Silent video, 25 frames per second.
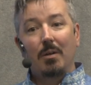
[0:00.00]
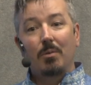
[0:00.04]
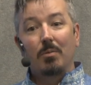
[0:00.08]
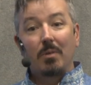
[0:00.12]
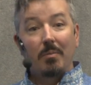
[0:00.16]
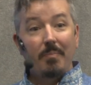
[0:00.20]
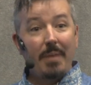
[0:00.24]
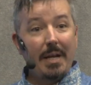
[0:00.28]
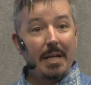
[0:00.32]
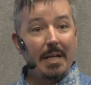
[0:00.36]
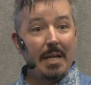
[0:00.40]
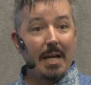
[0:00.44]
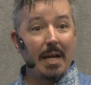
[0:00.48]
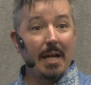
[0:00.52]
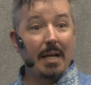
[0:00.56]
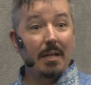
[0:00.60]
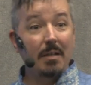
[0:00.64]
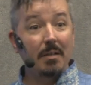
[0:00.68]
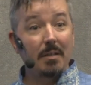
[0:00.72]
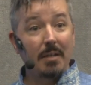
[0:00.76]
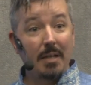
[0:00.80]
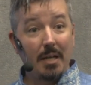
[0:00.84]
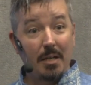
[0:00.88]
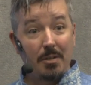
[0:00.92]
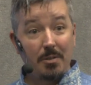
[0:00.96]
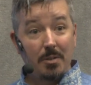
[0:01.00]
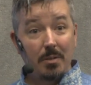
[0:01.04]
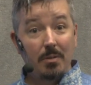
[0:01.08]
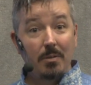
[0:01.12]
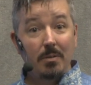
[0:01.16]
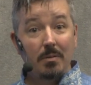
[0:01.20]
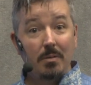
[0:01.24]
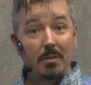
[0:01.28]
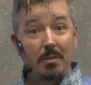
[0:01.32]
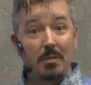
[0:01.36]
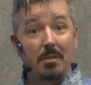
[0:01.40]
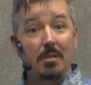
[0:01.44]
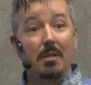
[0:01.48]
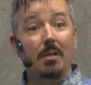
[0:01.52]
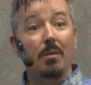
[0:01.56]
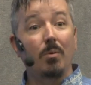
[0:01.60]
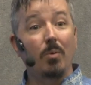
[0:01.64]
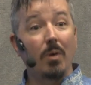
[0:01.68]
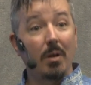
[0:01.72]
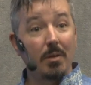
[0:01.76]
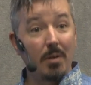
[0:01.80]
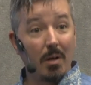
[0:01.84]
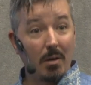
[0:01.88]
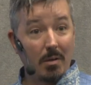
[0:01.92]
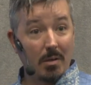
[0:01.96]
remediate issues that
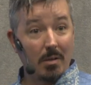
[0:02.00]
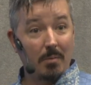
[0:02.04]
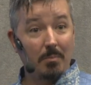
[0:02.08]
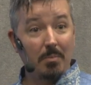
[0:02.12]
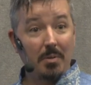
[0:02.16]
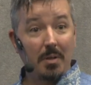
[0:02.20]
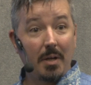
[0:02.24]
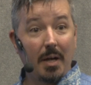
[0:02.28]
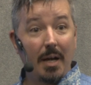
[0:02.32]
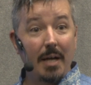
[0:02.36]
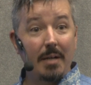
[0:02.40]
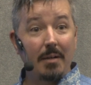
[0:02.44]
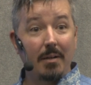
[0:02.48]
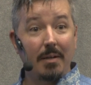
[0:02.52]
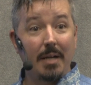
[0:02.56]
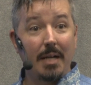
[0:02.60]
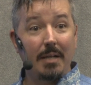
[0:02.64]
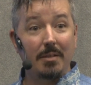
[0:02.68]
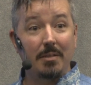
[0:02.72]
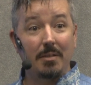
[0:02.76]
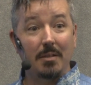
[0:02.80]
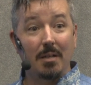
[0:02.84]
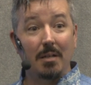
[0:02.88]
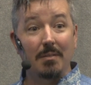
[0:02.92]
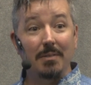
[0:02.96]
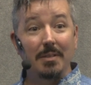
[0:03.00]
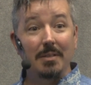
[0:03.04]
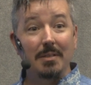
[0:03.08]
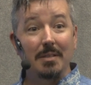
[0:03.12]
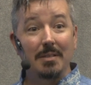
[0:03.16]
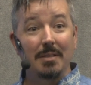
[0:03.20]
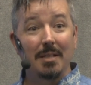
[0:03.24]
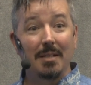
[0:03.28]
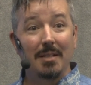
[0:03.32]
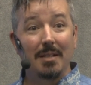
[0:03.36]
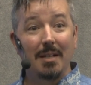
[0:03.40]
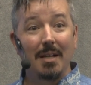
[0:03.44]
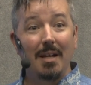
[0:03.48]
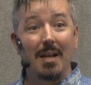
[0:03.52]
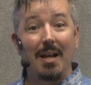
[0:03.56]
were not compliant on our servers.